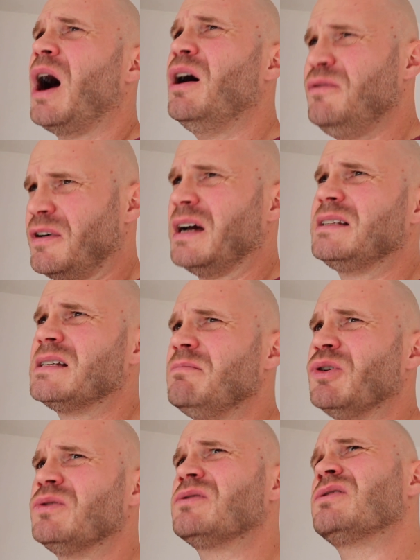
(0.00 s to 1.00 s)
over 18
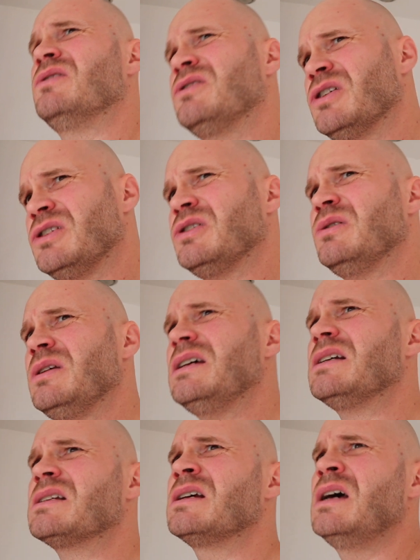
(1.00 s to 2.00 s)
months to 2
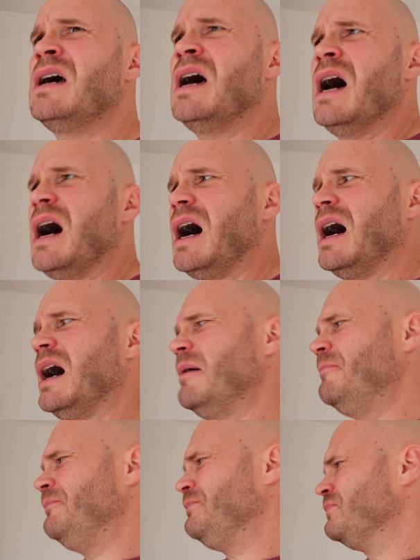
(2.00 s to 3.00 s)
years.
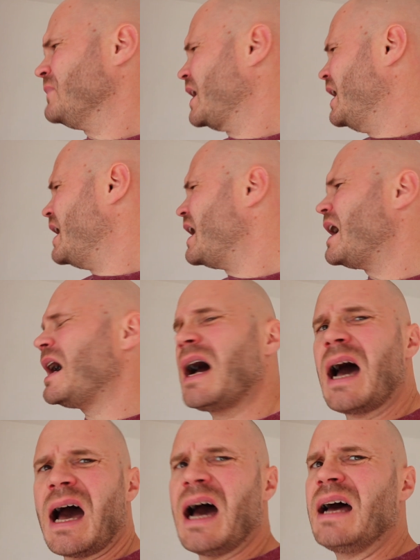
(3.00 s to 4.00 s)
And
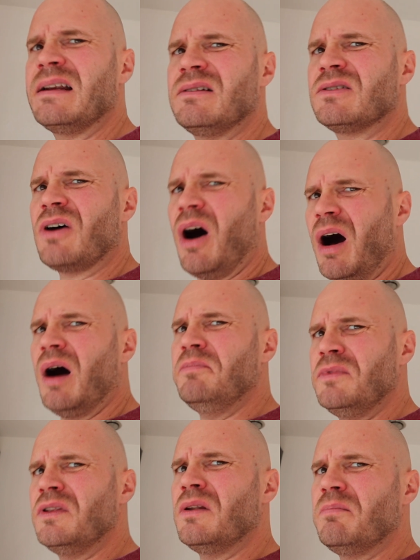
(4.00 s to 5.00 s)

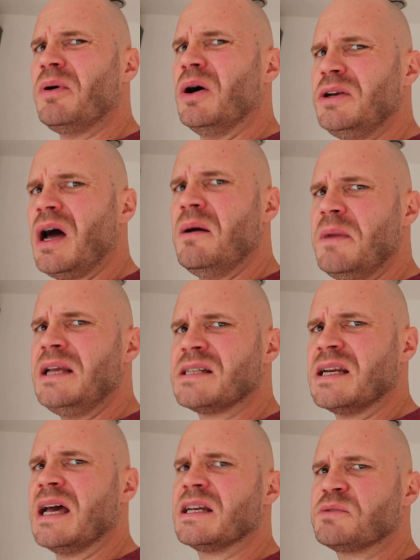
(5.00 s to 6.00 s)
I'm by no
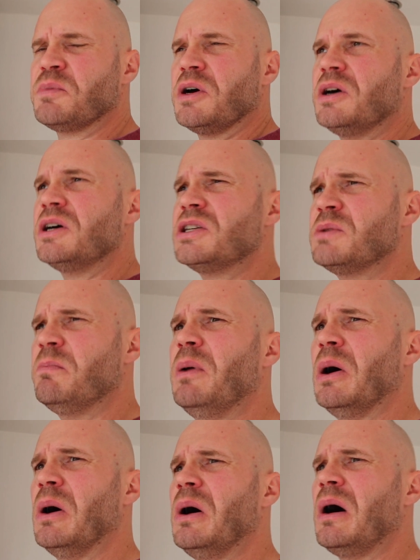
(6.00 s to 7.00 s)
means an expert,
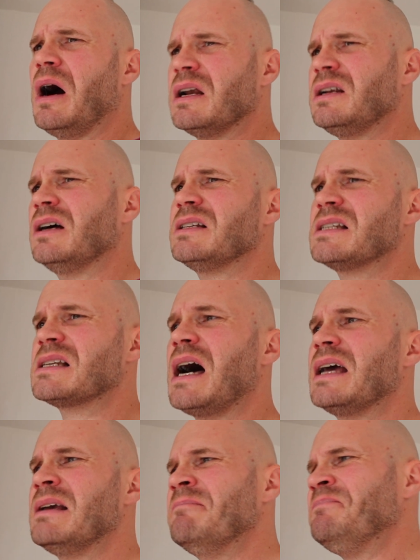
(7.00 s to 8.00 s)
but I'd like to
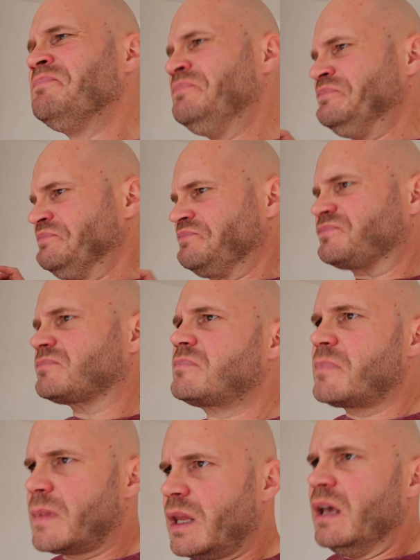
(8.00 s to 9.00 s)
say
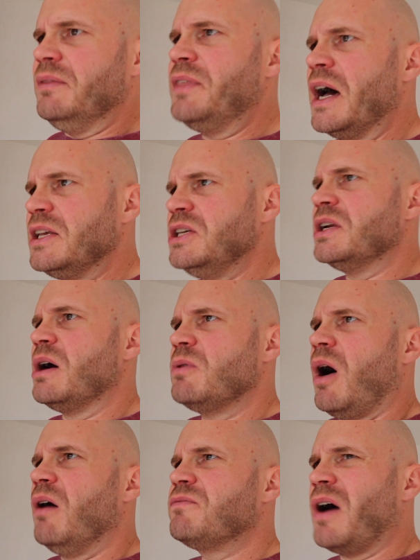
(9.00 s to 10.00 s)
that, you
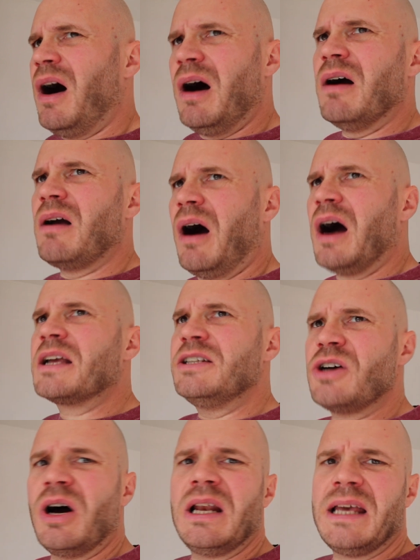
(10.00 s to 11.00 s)
know, I can
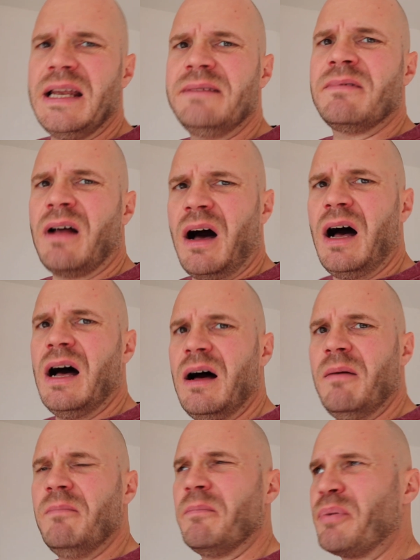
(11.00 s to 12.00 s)
dial it in
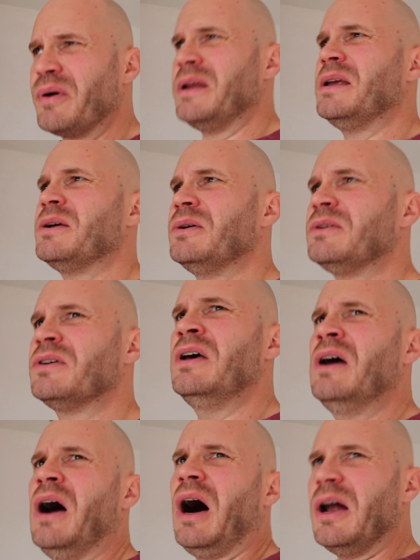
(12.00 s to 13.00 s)
pretty good.
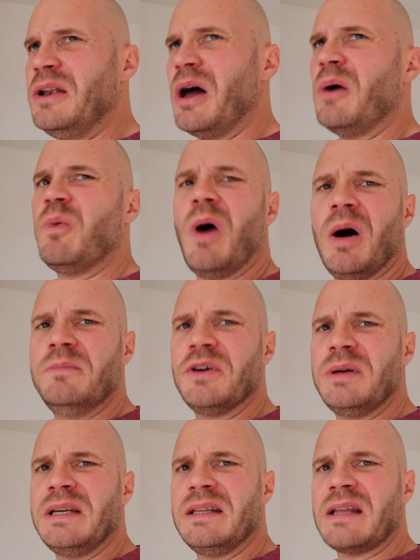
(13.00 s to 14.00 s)
I know what I'm
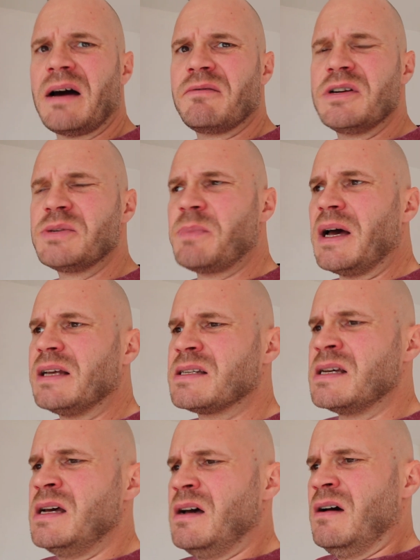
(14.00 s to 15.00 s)
doing in that respect